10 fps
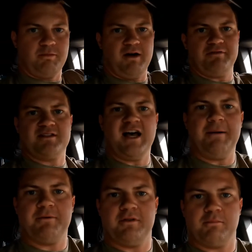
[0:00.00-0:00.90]
above the
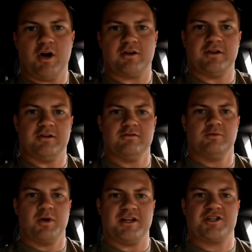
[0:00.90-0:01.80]
top of the Bronco,
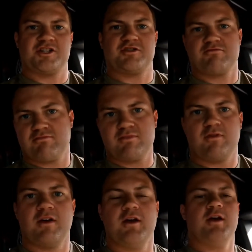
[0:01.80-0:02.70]
which
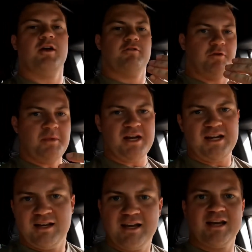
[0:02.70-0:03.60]
for
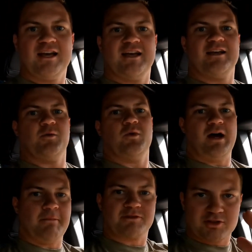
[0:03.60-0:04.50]
me,
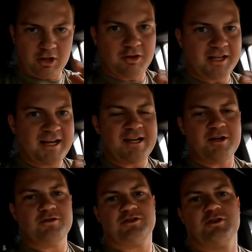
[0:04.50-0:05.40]
I'm slowly
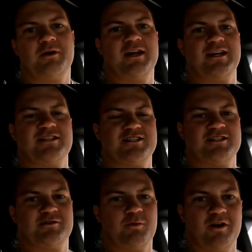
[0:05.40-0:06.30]
getting used to it. It's
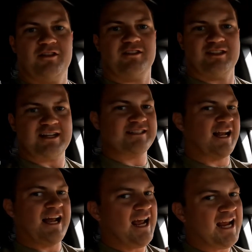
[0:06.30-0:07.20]
just one of the things
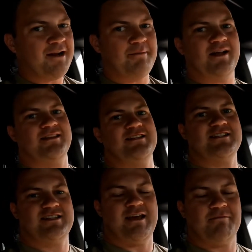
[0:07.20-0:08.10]
that I hate about
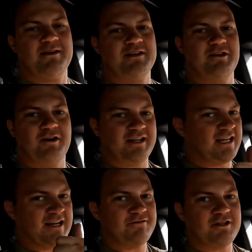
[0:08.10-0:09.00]
this step. You know,
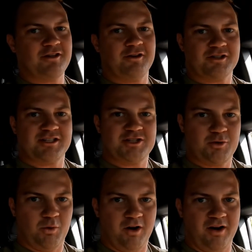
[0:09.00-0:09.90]
it gives you the looks that
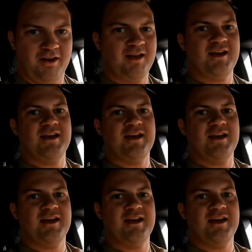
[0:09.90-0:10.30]
you want.